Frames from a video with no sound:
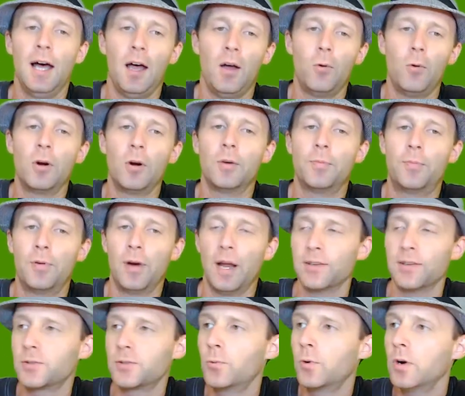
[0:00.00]

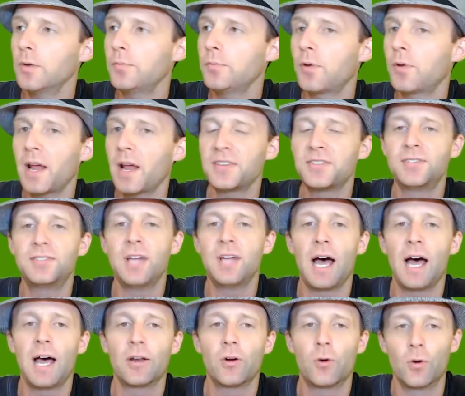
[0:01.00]
WordPress.
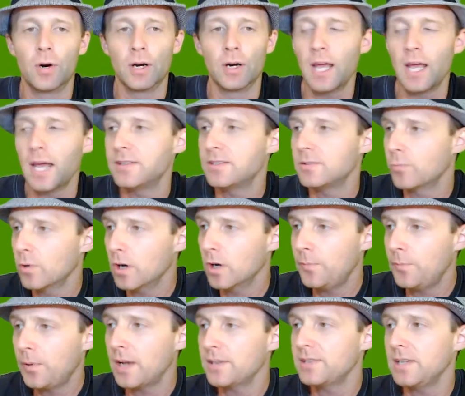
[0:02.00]
WordPress.org. It's
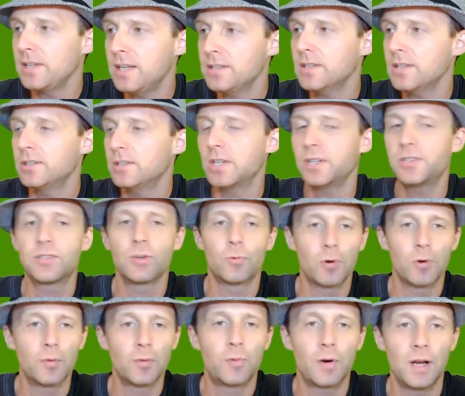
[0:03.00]
WordPress isn't just
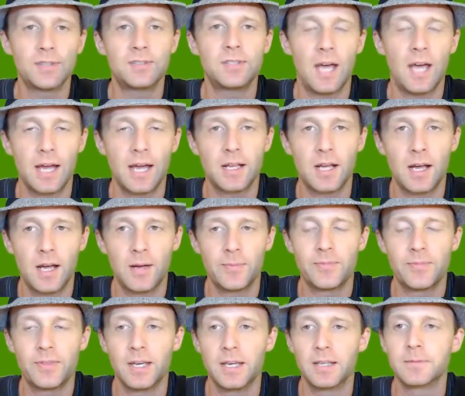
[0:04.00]
the
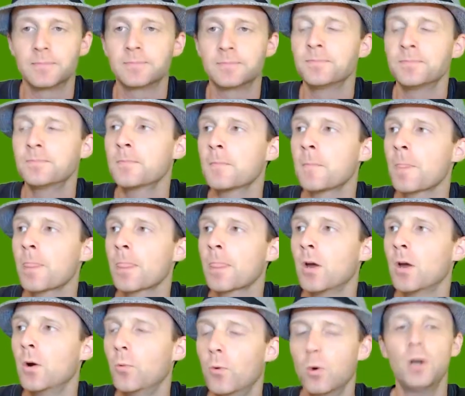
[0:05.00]
WordPress.com thing.
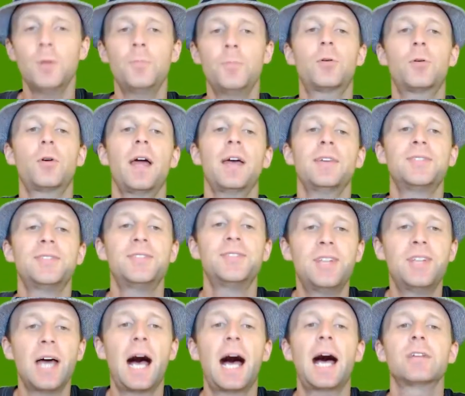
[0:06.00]

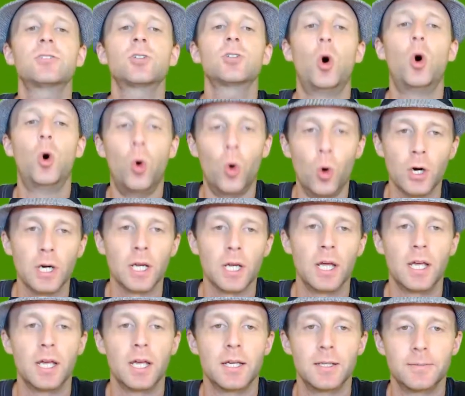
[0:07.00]

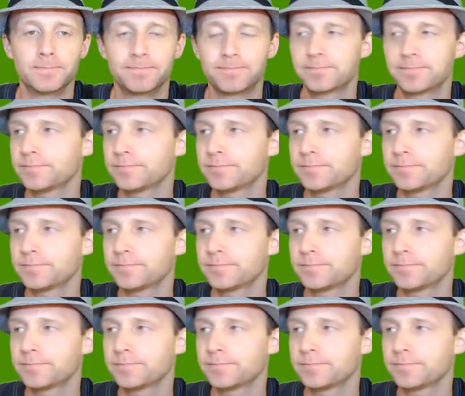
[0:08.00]
WordPress.org.